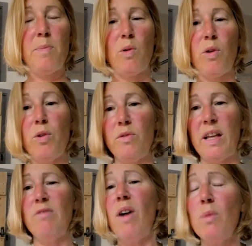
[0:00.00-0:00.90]
people
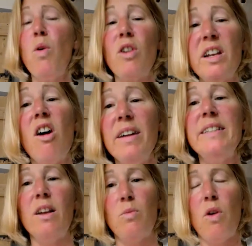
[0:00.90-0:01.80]
who think, like, what can
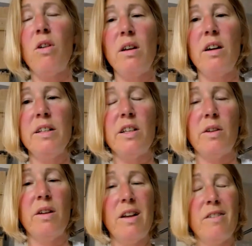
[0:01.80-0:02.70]
I do? What can I
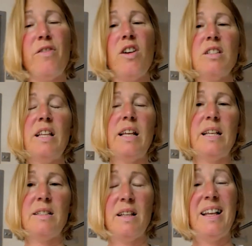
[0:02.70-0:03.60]
do? First
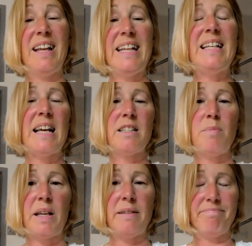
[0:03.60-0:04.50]
thing is eat
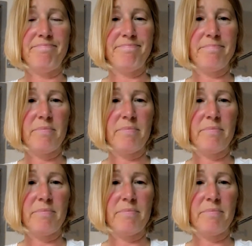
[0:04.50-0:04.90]
less meat.